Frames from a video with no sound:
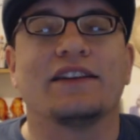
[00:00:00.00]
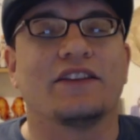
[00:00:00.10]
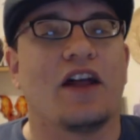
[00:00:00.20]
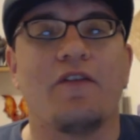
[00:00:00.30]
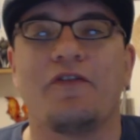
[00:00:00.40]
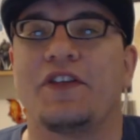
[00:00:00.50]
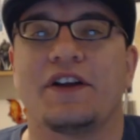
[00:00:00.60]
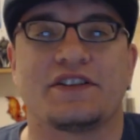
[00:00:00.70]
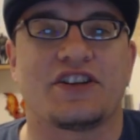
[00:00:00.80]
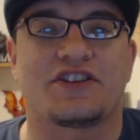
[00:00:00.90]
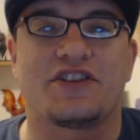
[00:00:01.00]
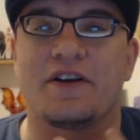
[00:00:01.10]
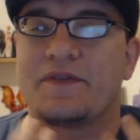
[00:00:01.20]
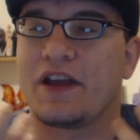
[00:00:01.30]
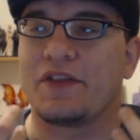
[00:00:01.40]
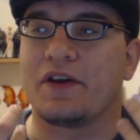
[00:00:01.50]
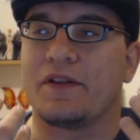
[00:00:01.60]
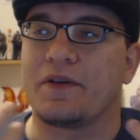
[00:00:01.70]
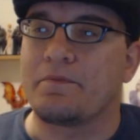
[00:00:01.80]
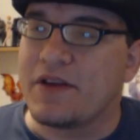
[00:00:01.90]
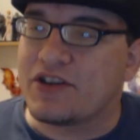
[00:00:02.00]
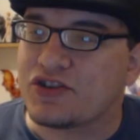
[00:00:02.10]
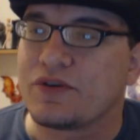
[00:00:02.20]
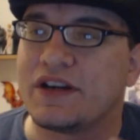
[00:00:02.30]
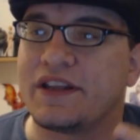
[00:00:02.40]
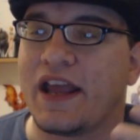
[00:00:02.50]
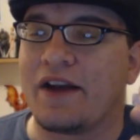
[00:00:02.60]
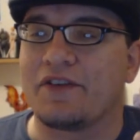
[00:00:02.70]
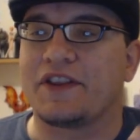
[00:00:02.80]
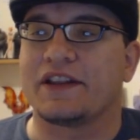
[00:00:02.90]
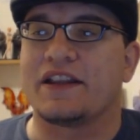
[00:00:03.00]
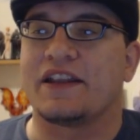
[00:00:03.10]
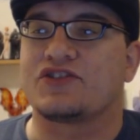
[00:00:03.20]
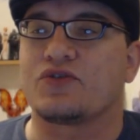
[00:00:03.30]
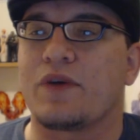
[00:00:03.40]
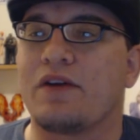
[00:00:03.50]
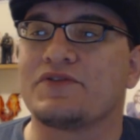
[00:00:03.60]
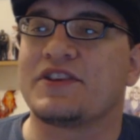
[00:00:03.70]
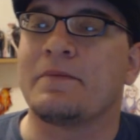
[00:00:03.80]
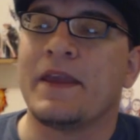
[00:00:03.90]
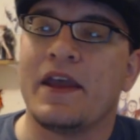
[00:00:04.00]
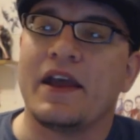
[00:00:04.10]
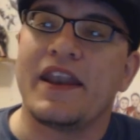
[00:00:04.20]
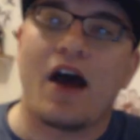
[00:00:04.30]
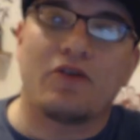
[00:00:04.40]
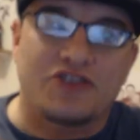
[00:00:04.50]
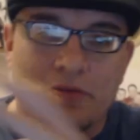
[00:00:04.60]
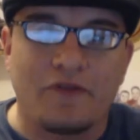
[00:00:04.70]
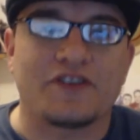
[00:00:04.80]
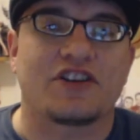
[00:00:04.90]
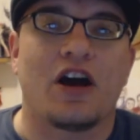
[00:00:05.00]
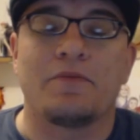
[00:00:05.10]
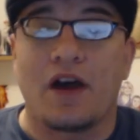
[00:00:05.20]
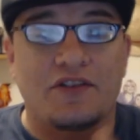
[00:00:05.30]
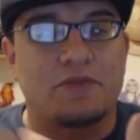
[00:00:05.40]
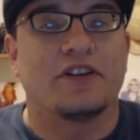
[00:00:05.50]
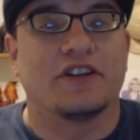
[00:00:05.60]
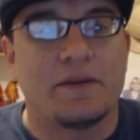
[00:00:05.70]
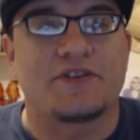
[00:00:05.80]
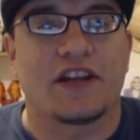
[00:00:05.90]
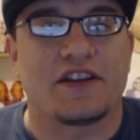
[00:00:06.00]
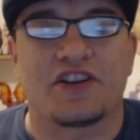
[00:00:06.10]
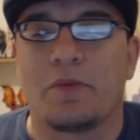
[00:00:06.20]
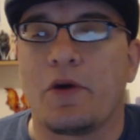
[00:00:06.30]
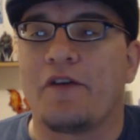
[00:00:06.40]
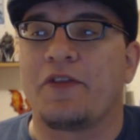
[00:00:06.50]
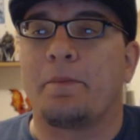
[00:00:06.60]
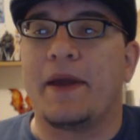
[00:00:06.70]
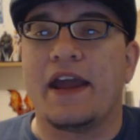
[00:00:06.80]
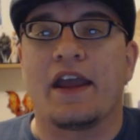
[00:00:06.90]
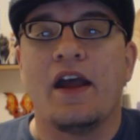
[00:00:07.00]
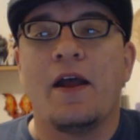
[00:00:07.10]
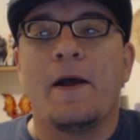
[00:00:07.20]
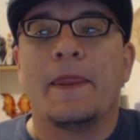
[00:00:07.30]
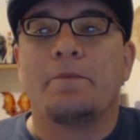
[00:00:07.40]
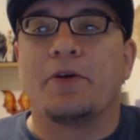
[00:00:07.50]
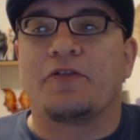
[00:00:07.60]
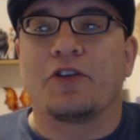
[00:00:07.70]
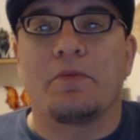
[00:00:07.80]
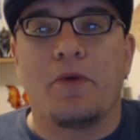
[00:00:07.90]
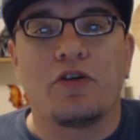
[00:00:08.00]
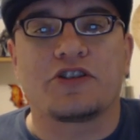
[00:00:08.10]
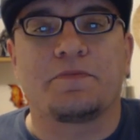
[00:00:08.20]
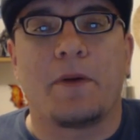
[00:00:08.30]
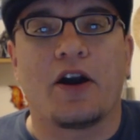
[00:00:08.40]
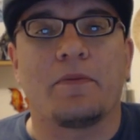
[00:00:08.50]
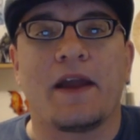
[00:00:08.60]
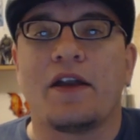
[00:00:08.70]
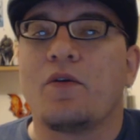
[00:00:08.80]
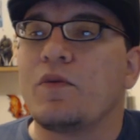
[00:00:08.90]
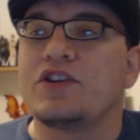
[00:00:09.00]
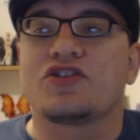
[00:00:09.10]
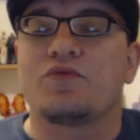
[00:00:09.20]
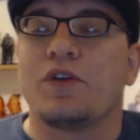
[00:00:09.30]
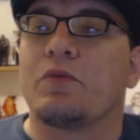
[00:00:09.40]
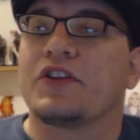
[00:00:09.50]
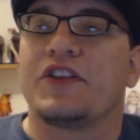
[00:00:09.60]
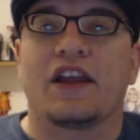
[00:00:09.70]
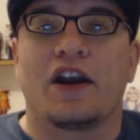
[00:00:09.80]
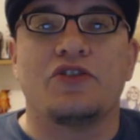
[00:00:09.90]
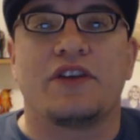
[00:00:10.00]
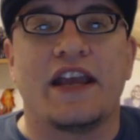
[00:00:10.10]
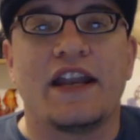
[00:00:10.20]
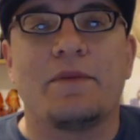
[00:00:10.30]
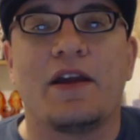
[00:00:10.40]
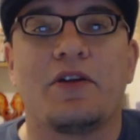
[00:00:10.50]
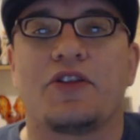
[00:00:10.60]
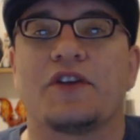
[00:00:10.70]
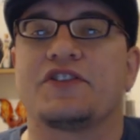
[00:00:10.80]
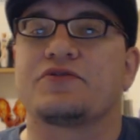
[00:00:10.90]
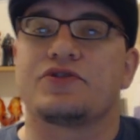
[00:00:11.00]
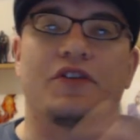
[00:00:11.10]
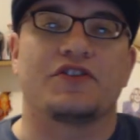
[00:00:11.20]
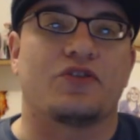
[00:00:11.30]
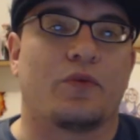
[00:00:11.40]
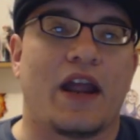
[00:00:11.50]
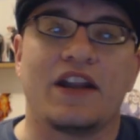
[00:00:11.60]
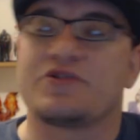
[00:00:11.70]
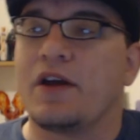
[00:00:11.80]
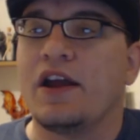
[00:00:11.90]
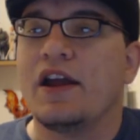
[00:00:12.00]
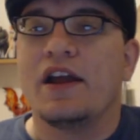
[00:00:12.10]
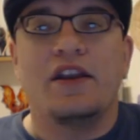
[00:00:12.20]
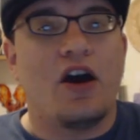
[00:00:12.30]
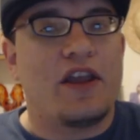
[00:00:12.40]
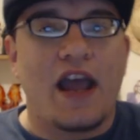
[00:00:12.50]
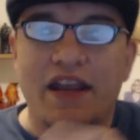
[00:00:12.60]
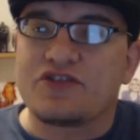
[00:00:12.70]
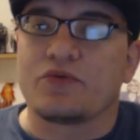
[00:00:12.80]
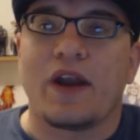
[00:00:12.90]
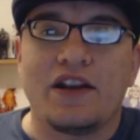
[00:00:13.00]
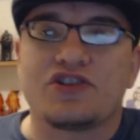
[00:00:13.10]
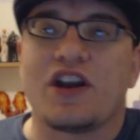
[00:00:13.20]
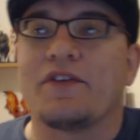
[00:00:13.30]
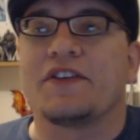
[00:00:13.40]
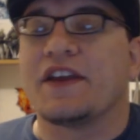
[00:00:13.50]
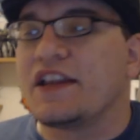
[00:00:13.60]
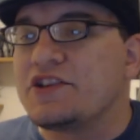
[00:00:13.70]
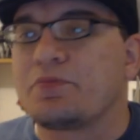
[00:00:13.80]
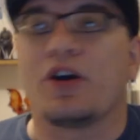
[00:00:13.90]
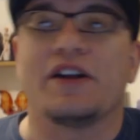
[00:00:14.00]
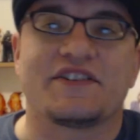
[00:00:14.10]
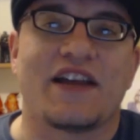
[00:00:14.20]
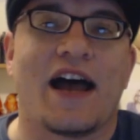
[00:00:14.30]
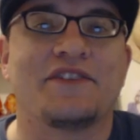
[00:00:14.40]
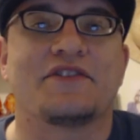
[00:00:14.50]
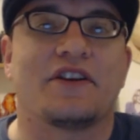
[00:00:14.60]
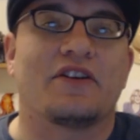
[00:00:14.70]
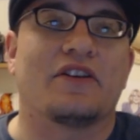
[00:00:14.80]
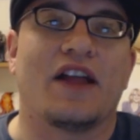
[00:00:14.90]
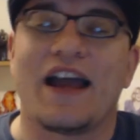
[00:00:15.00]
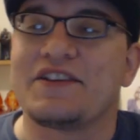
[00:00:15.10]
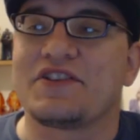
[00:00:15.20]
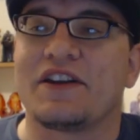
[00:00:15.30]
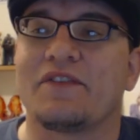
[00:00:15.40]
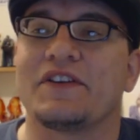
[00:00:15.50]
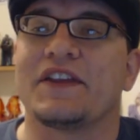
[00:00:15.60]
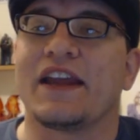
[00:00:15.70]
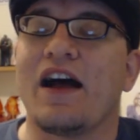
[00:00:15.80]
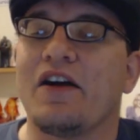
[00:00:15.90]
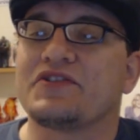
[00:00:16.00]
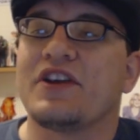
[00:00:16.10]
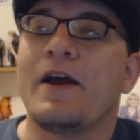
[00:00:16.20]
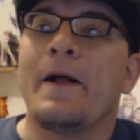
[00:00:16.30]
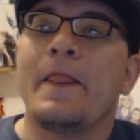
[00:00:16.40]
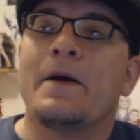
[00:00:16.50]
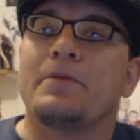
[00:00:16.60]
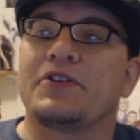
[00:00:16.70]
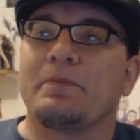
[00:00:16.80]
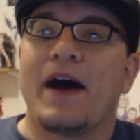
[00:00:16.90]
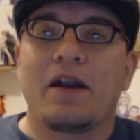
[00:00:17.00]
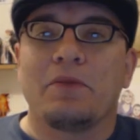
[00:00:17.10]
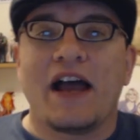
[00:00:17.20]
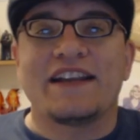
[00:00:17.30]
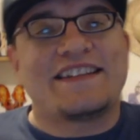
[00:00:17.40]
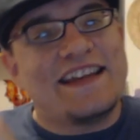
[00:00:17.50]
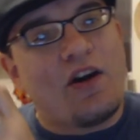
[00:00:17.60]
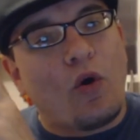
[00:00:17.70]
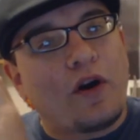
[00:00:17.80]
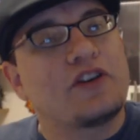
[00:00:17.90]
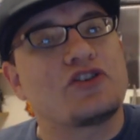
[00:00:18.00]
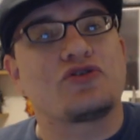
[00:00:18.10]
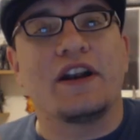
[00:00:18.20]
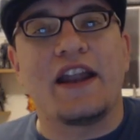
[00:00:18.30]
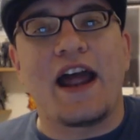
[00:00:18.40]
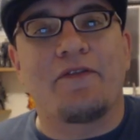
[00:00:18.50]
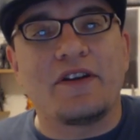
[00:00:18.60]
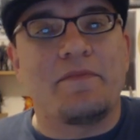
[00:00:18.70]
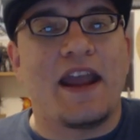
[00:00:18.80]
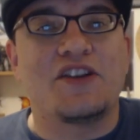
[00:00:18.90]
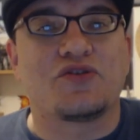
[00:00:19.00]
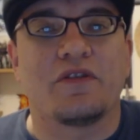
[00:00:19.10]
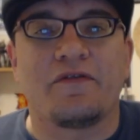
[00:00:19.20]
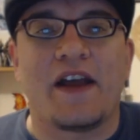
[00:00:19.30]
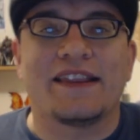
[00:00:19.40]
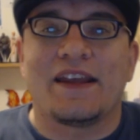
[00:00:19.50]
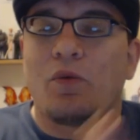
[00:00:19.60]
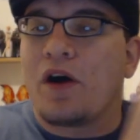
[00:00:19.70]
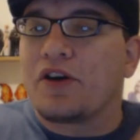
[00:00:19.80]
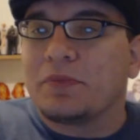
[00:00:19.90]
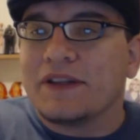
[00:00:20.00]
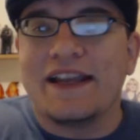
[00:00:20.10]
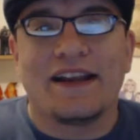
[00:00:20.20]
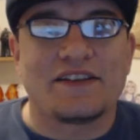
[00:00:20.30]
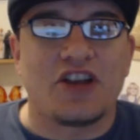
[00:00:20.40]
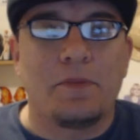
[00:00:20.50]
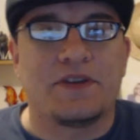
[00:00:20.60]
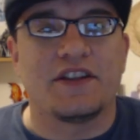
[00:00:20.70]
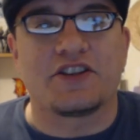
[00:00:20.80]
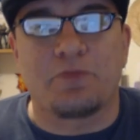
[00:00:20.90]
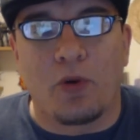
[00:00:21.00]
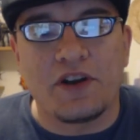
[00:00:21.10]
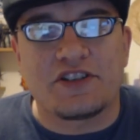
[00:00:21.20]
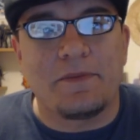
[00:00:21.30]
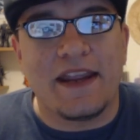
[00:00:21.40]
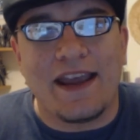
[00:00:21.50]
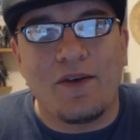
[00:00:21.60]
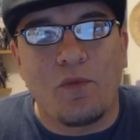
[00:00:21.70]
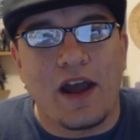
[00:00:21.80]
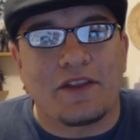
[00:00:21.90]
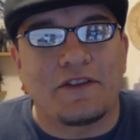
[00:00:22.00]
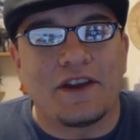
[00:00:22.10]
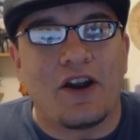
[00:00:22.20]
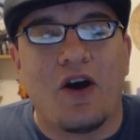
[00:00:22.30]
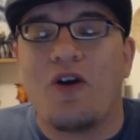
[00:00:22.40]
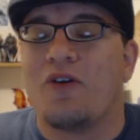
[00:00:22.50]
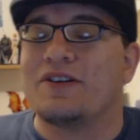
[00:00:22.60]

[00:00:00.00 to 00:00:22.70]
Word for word: I love the just the the the mystery and, and everything that that surrounds him. Now some of it's come now some of the lipstick has come off the pig, but for the most part, man, we just we were thinking, are you kidding me? You thought this was all this arrangement. No, yeah, he's arranging everything. He's brought Sansa there and Eliza and everything else. But the bottom line is he orchestrated every major event that wound up leading us up to this point to begin with, you know?